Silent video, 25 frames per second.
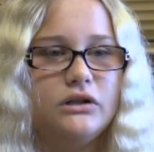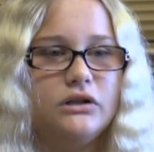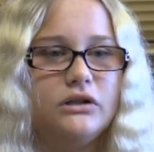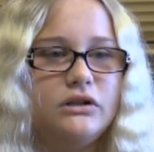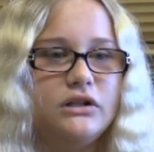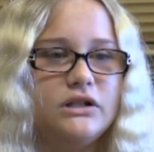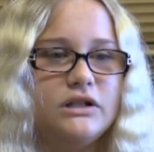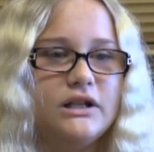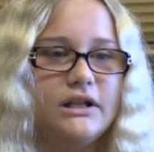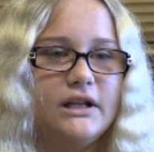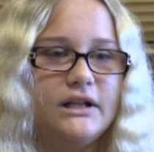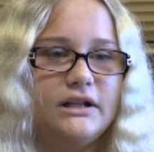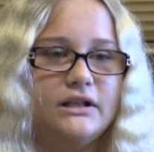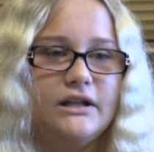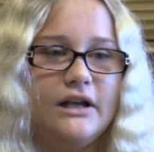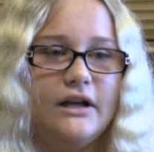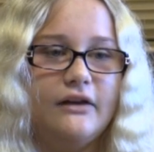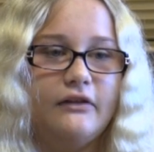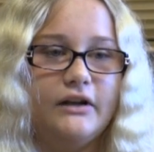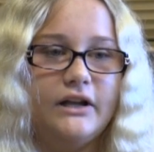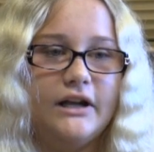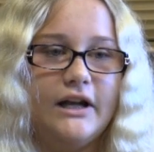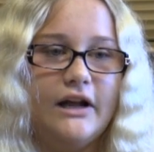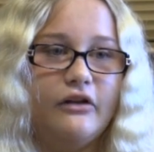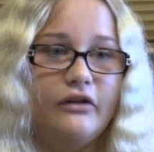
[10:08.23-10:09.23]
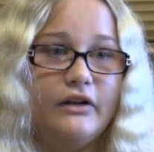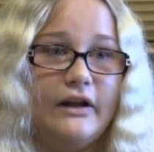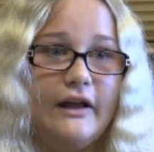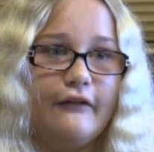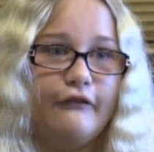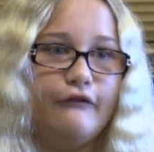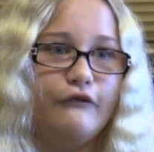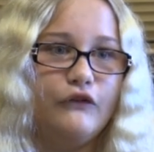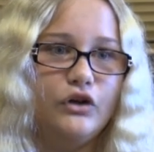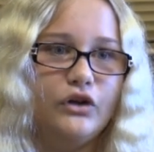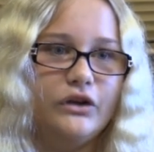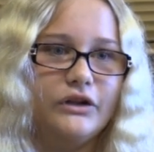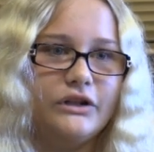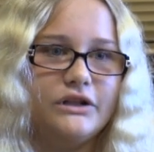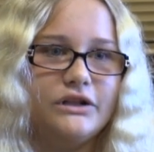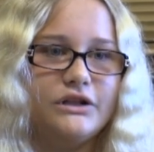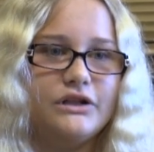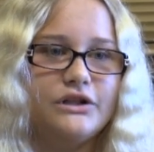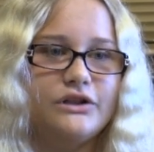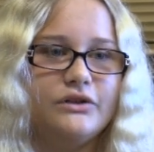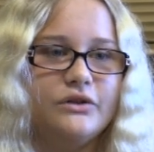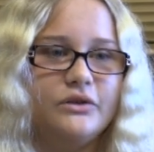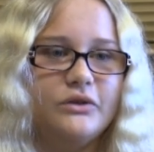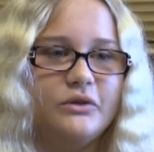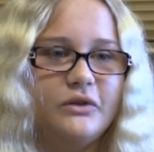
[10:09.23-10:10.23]
because I like to get out and have fun,
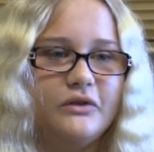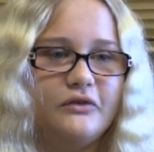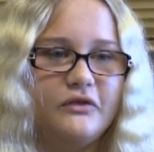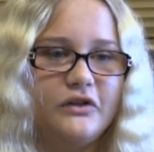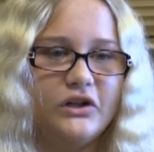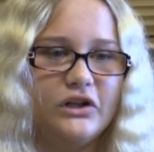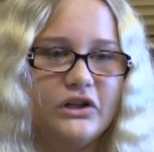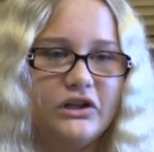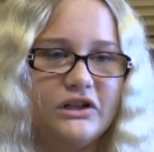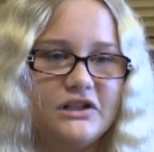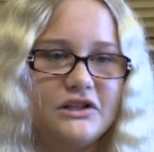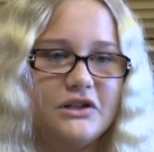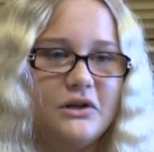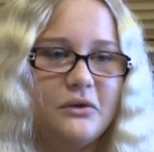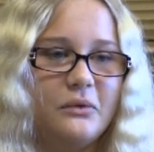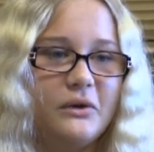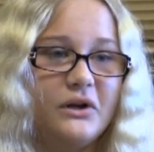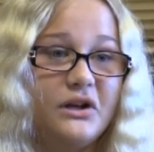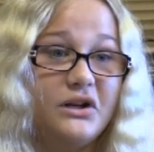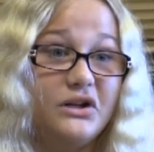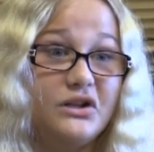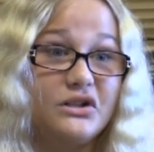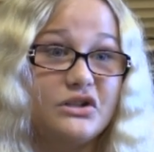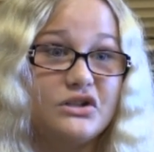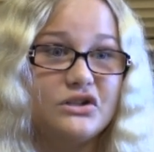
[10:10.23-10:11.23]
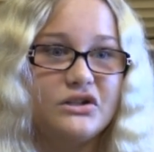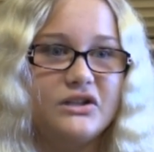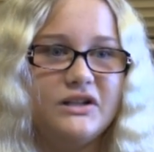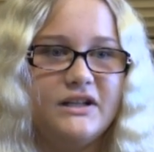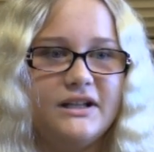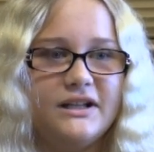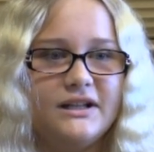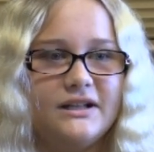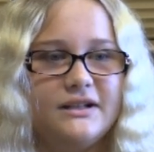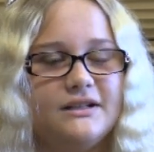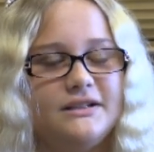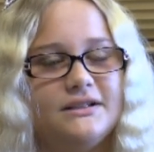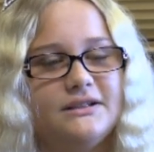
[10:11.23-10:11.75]
so I figured let's go with country.